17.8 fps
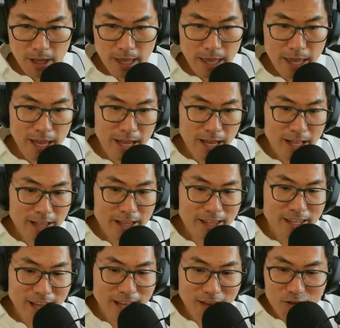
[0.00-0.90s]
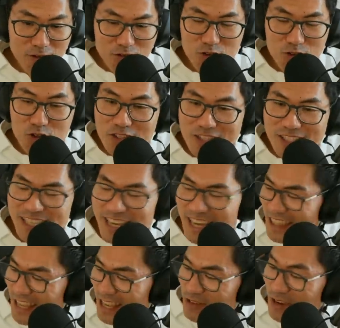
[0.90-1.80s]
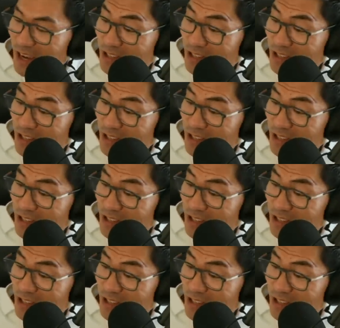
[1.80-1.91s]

And I also should say that you